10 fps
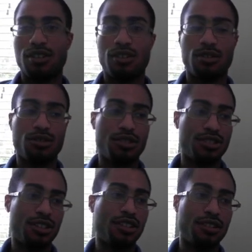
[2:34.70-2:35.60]
the
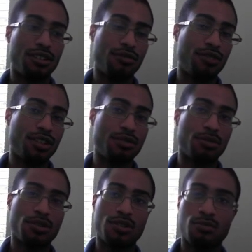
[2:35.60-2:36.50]
skin of this
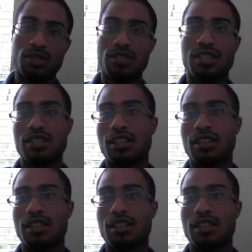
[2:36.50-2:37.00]
person was this.